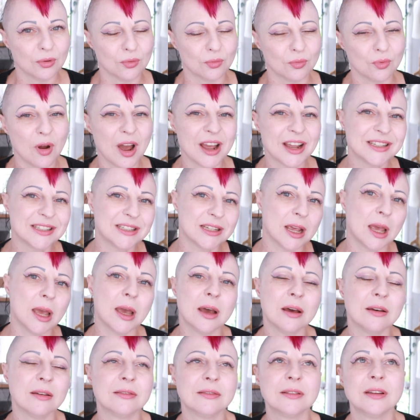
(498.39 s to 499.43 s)
Write
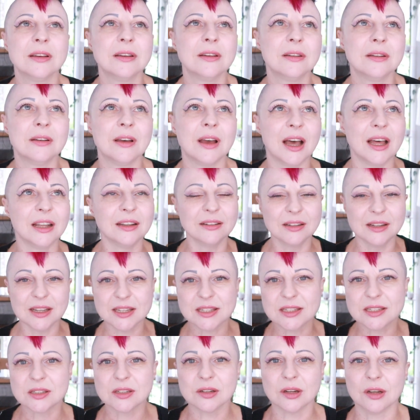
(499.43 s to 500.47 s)
down a
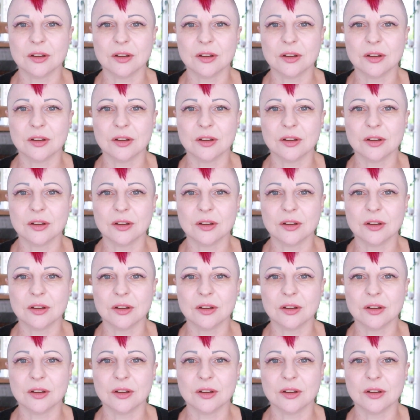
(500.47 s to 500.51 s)
list